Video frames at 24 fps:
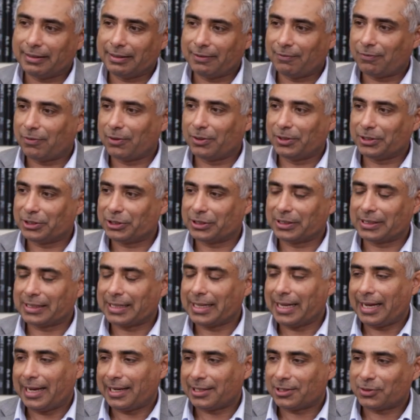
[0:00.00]
influential
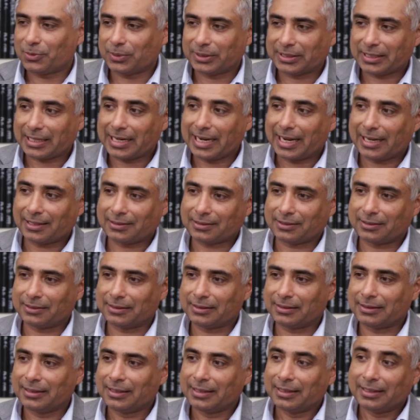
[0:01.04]
class was a class
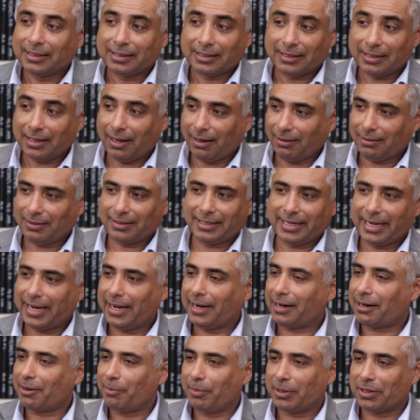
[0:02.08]
on not
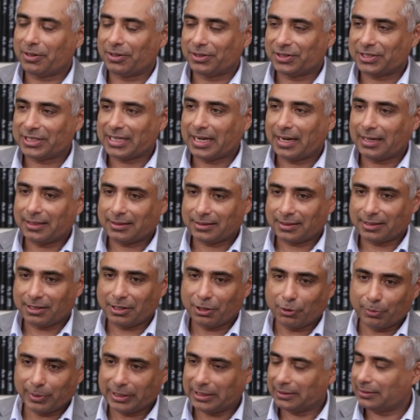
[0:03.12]
tech, but on science
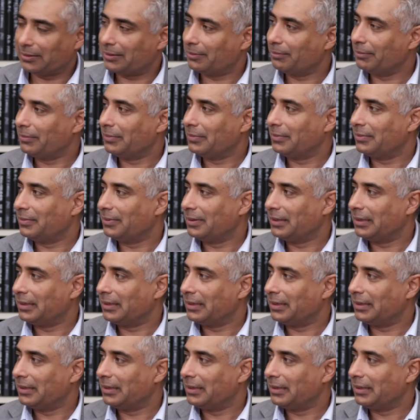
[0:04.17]
and humanism.